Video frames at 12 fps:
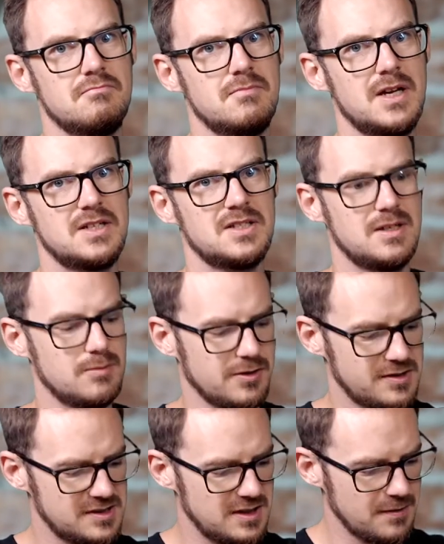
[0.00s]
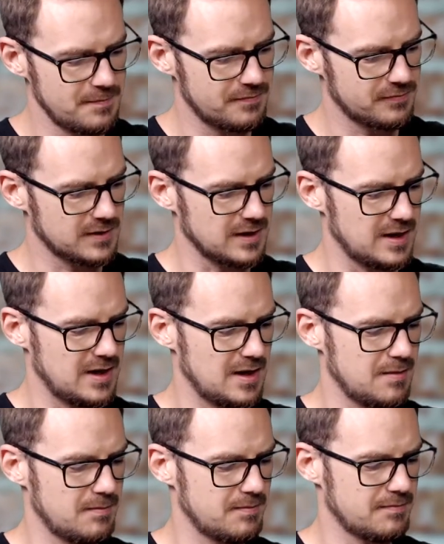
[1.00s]
18 months now.
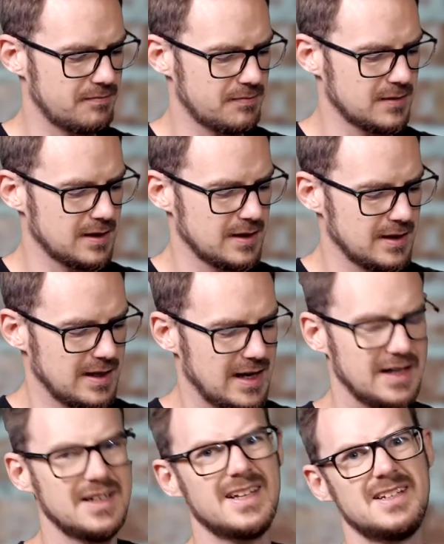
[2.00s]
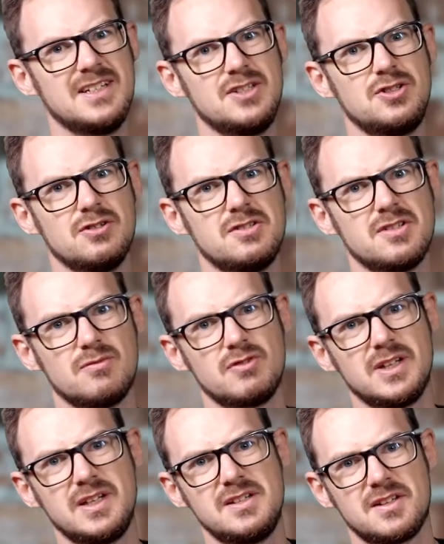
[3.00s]
I didn't get it just on
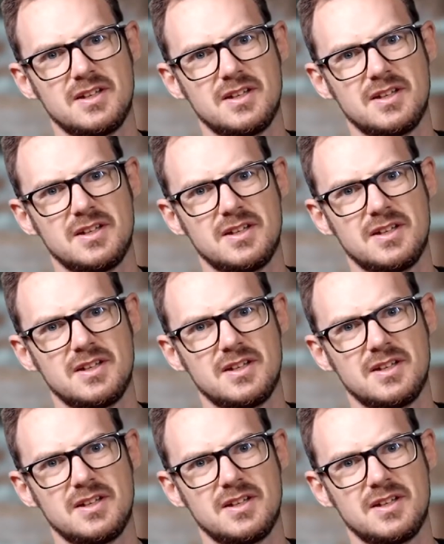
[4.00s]
release,